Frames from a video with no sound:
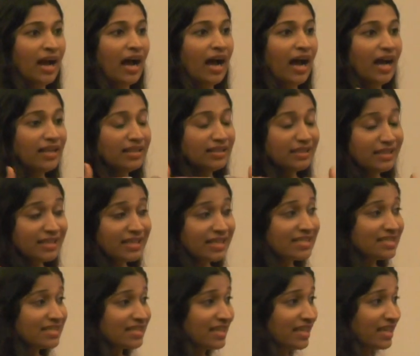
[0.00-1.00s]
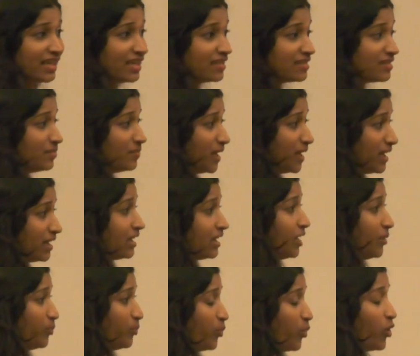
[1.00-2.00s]
And this is the main
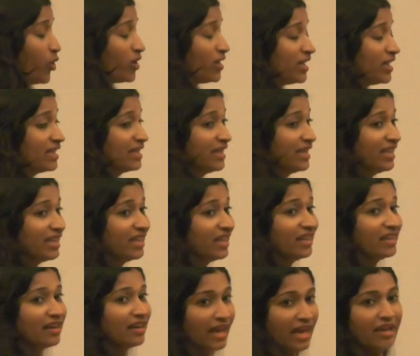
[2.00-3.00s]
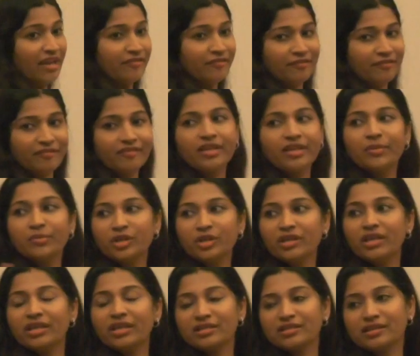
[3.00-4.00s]
important thing in life,
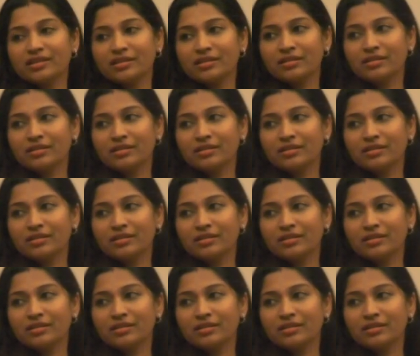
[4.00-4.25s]
communication.